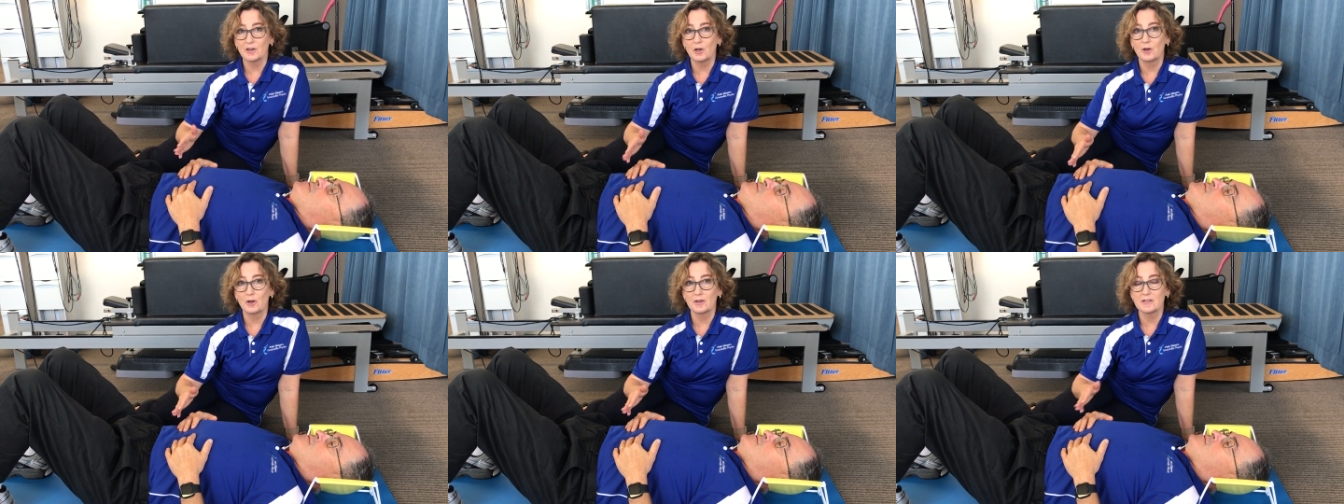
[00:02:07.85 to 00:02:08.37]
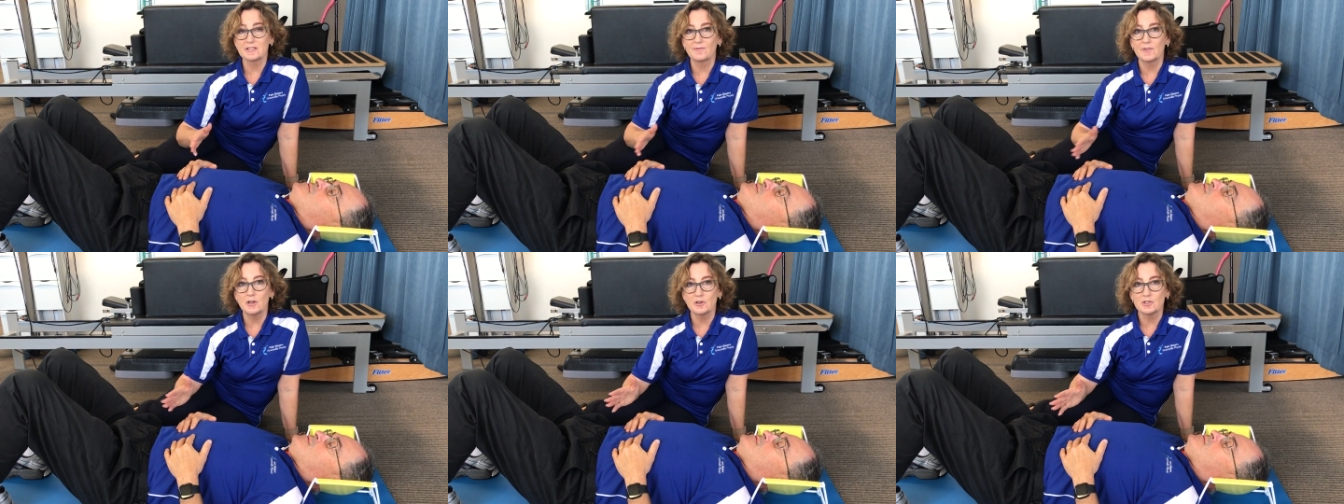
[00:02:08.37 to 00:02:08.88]
occurs
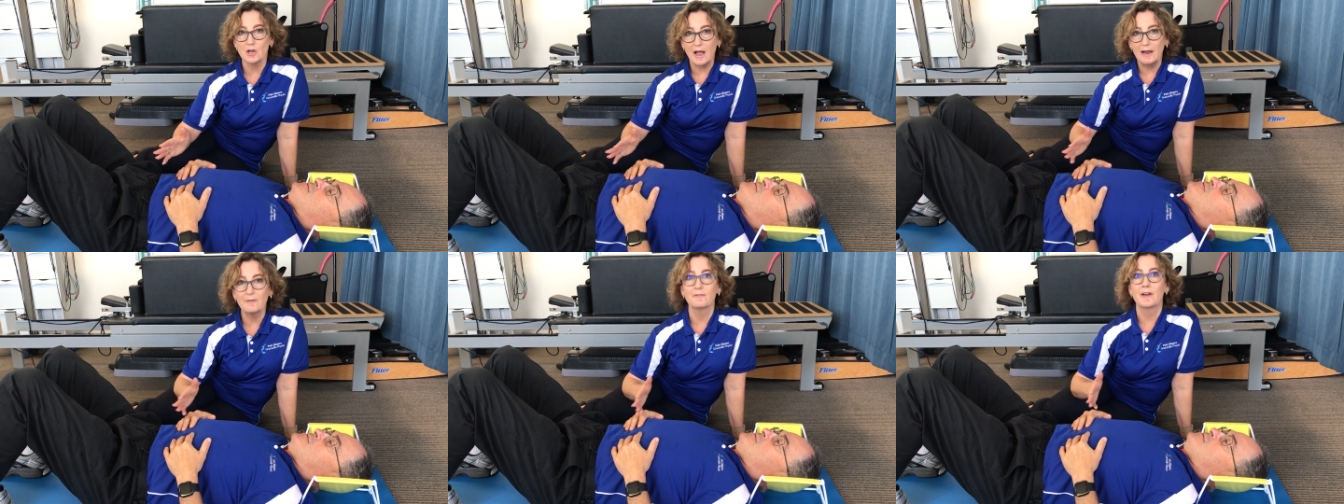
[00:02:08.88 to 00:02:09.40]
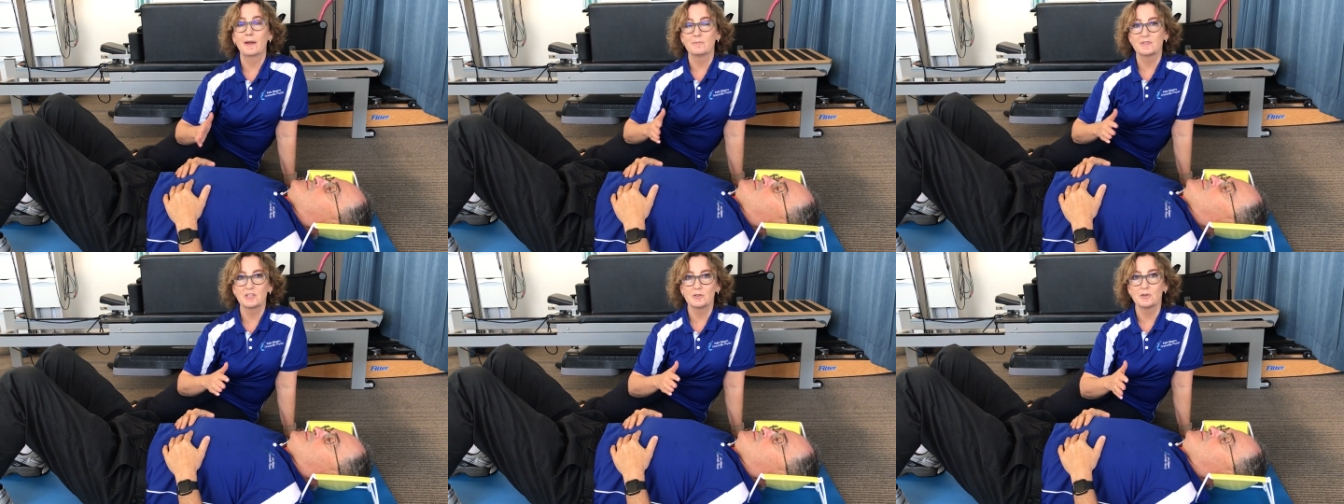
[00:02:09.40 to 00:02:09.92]
for your diaphragm
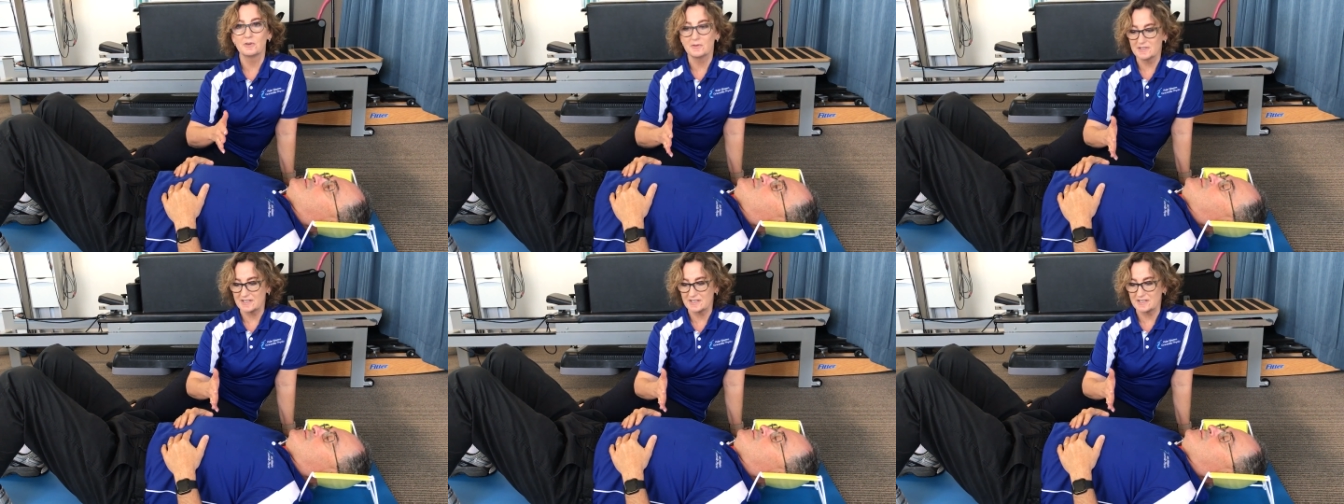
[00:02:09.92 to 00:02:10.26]
to